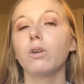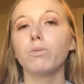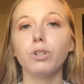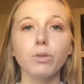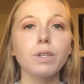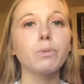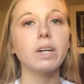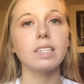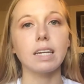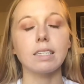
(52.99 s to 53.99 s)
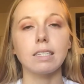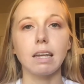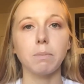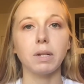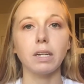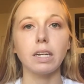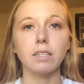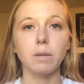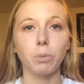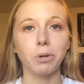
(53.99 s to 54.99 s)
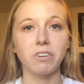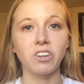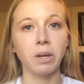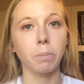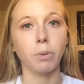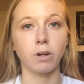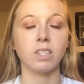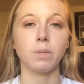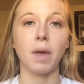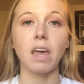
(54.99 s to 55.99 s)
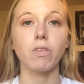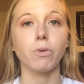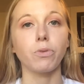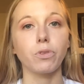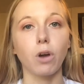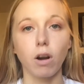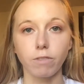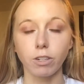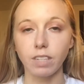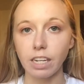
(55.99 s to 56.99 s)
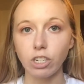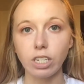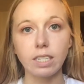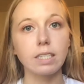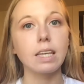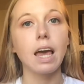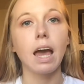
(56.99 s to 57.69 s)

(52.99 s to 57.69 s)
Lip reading: reducing waste and sustainability, it's important to participate in those conversations